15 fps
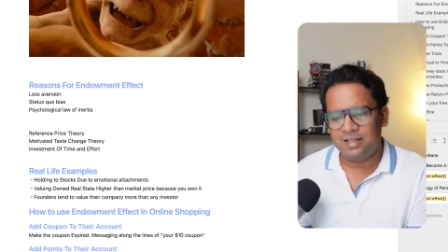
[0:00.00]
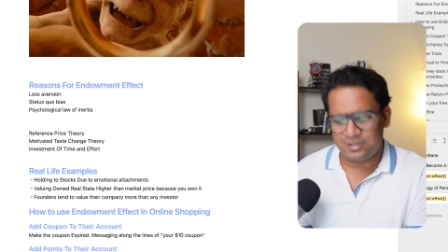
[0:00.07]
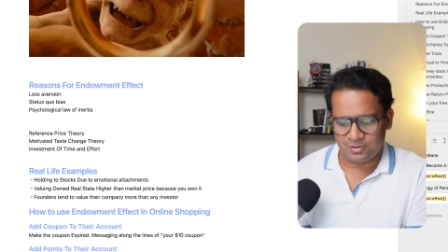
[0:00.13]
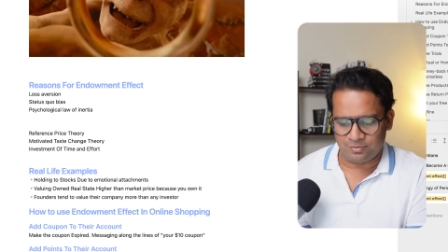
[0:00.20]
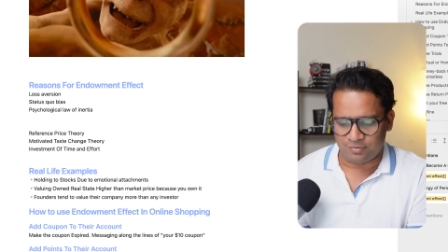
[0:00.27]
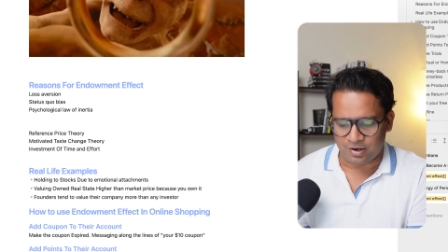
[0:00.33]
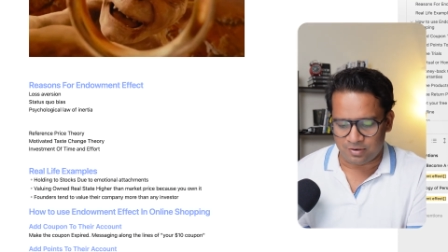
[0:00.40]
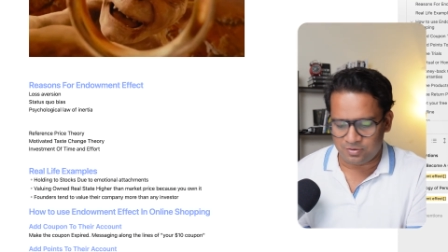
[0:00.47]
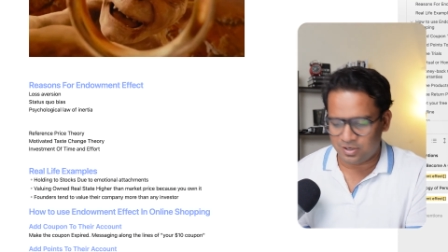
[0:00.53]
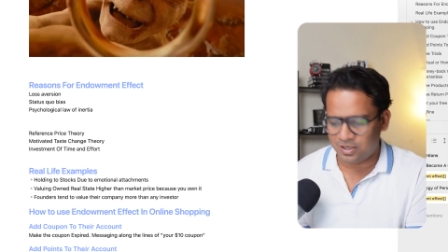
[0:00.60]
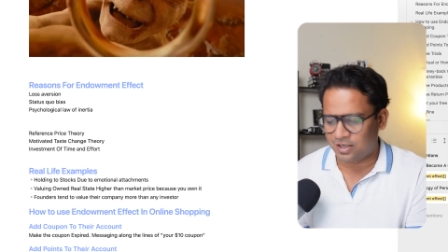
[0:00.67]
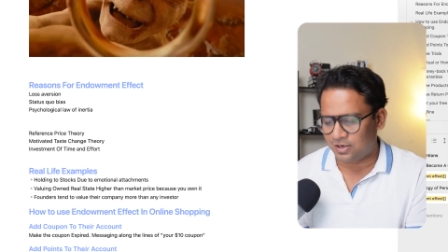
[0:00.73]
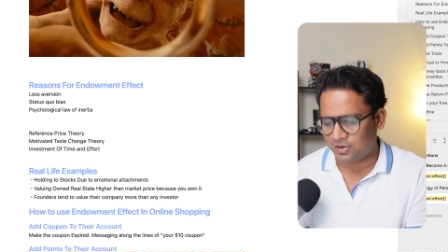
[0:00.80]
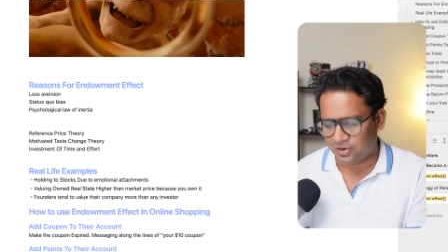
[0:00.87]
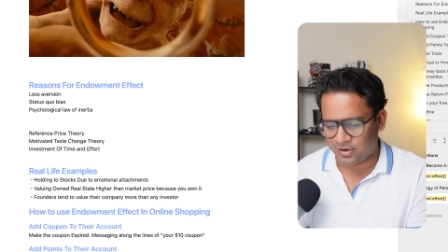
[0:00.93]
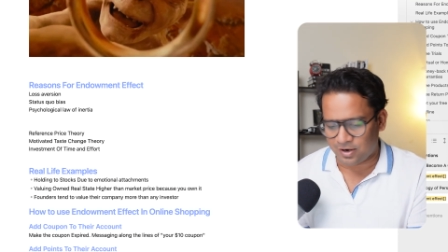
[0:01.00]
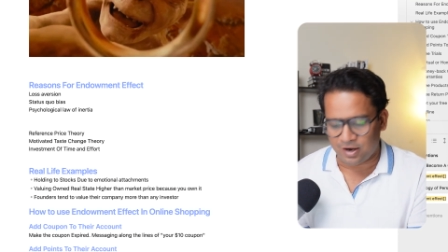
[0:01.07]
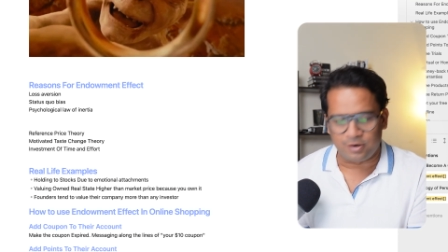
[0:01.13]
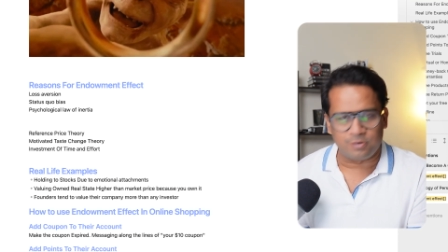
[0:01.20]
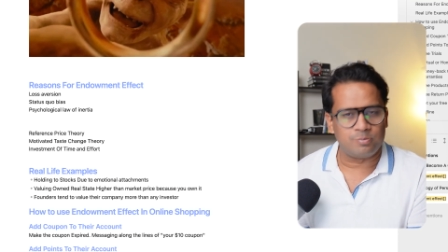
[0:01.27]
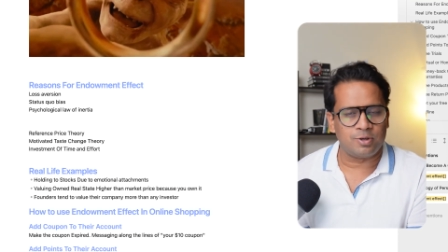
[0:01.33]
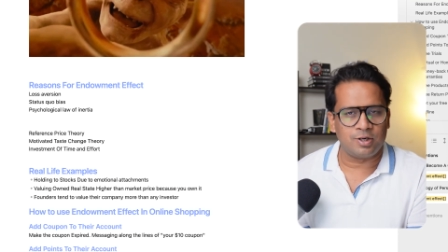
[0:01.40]
So founder or
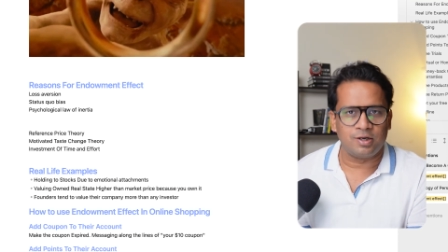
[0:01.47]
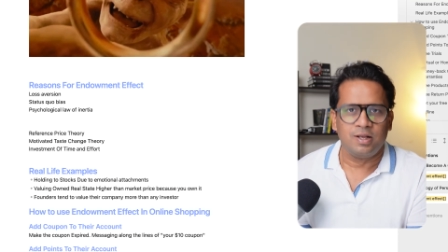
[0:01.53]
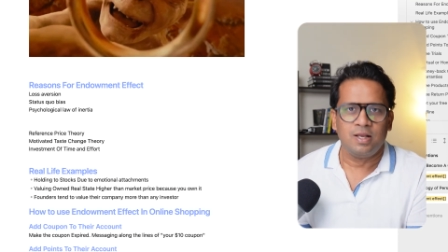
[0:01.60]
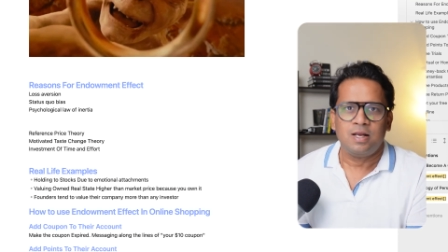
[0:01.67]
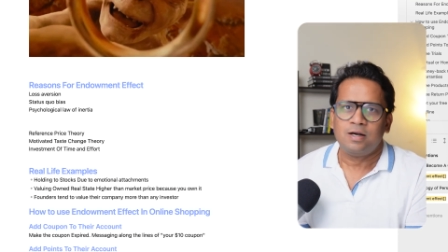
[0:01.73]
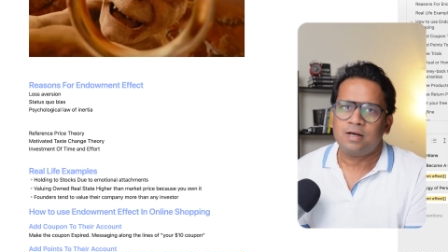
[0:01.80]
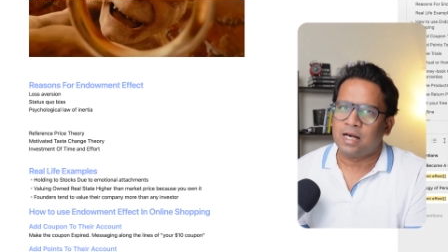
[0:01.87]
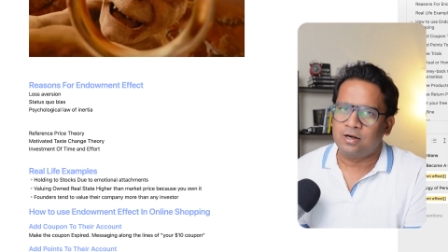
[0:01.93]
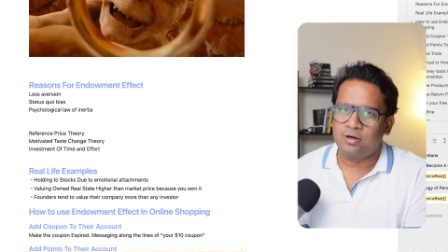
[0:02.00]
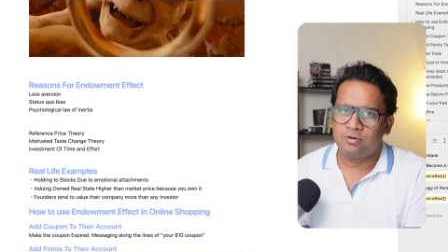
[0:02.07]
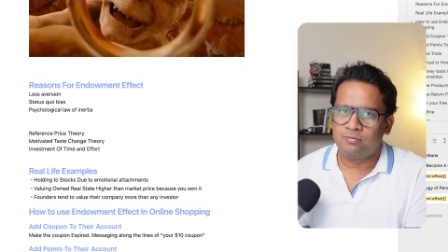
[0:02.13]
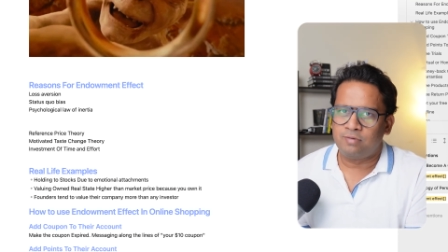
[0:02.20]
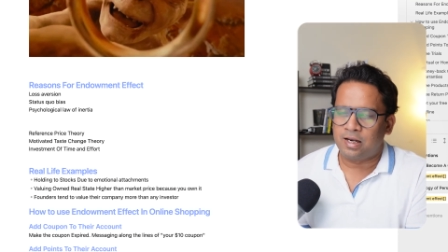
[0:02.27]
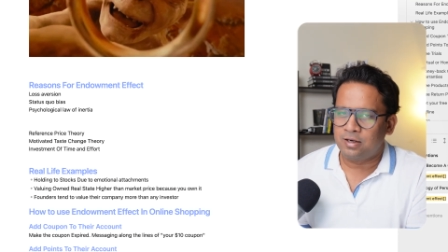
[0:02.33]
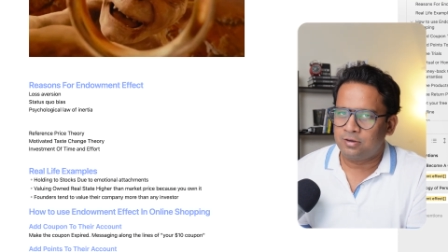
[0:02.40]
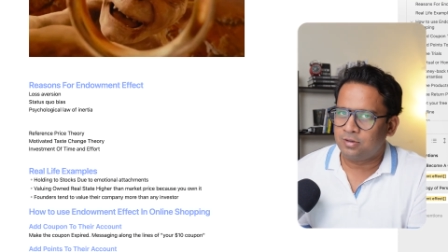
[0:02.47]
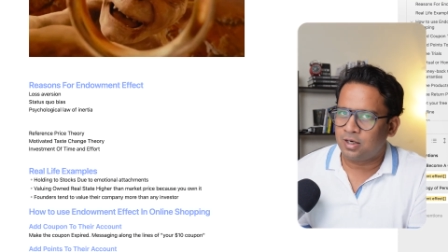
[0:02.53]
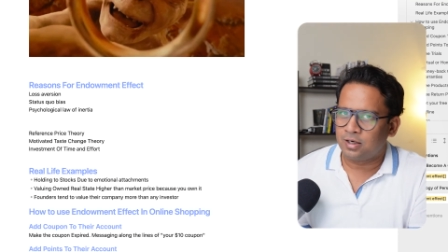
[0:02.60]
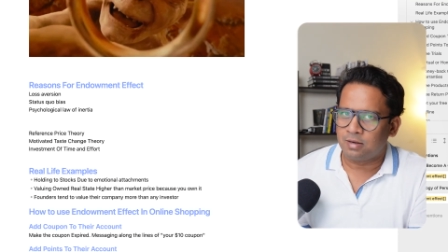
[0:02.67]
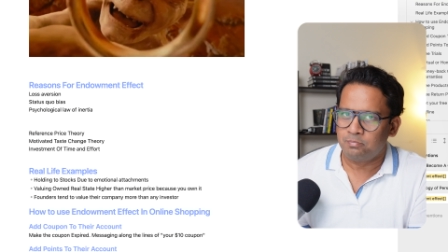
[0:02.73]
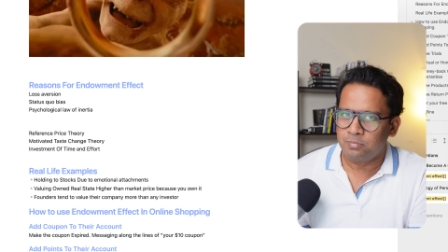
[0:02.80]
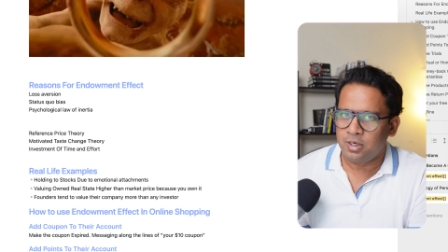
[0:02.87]
entrepreneur tend to value their
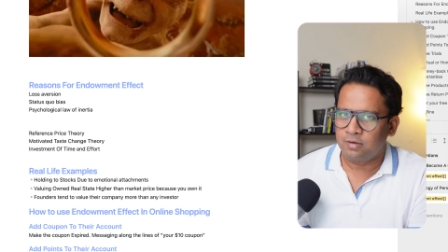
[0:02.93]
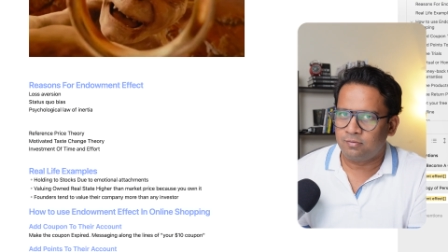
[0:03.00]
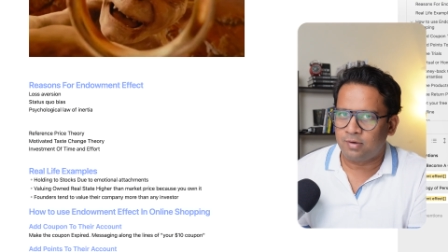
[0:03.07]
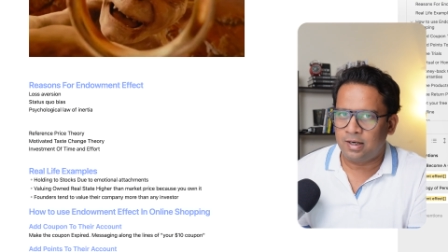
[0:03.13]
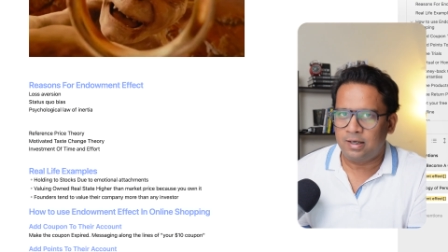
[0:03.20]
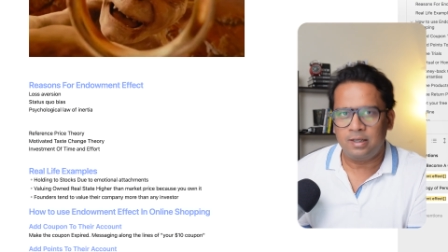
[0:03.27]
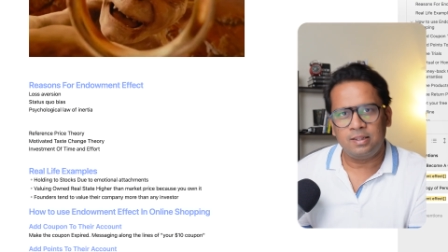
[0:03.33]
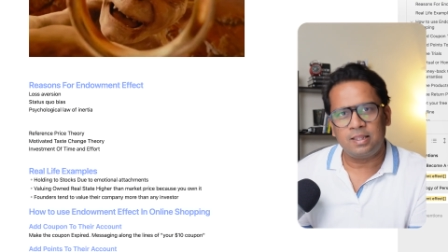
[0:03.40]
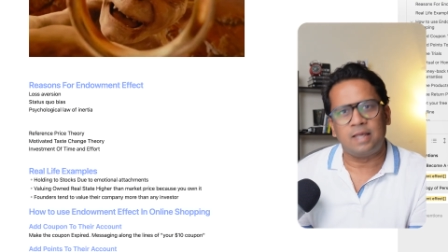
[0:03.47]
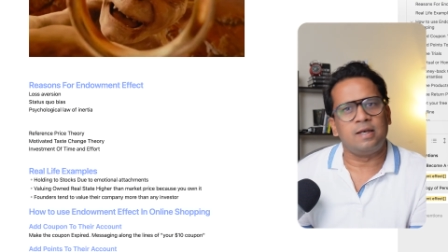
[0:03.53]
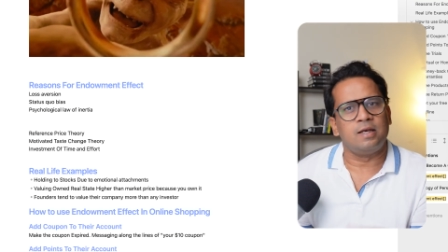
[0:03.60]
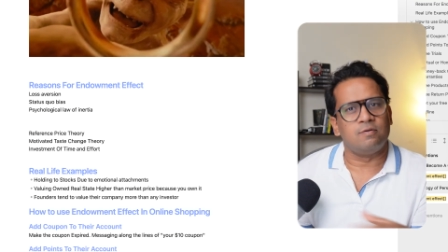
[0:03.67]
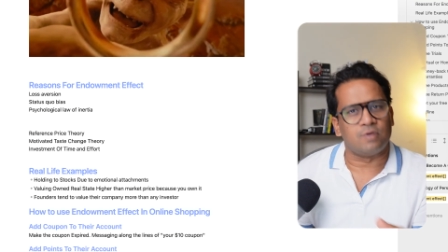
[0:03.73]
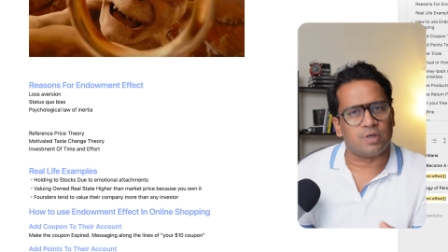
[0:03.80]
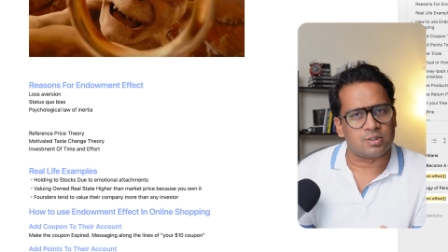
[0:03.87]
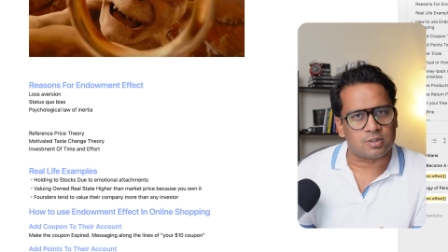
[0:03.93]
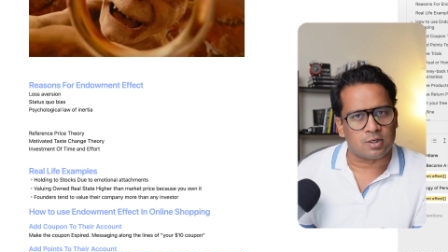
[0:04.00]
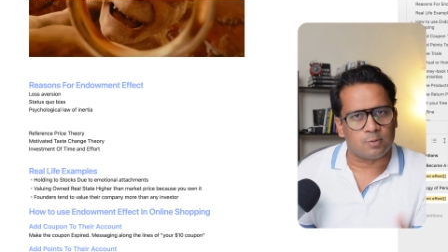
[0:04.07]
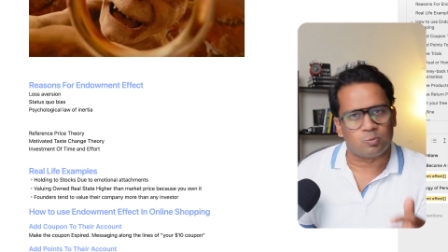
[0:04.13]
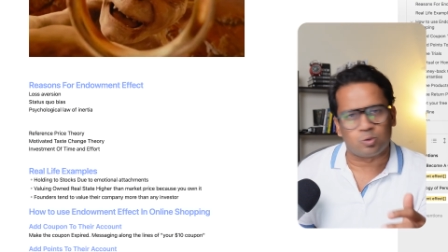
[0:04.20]
company differently than investor.